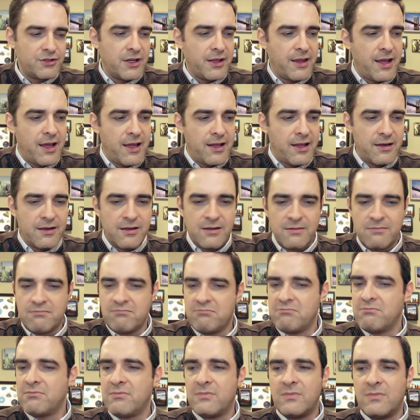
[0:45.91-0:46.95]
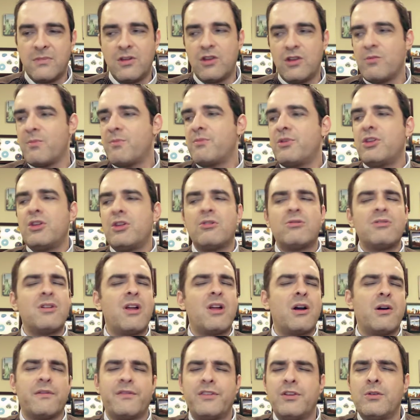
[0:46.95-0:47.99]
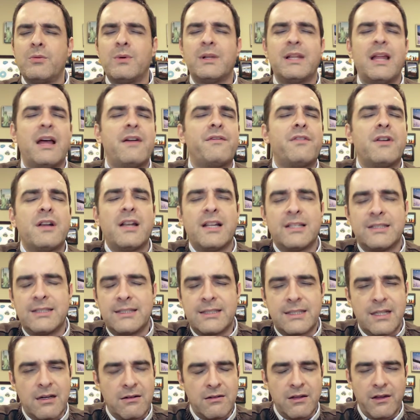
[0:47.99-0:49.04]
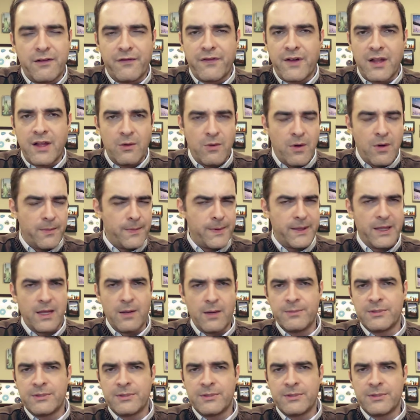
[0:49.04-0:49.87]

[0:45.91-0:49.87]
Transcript: that mm, you, you don't know if you will ever necessarily follow up with them.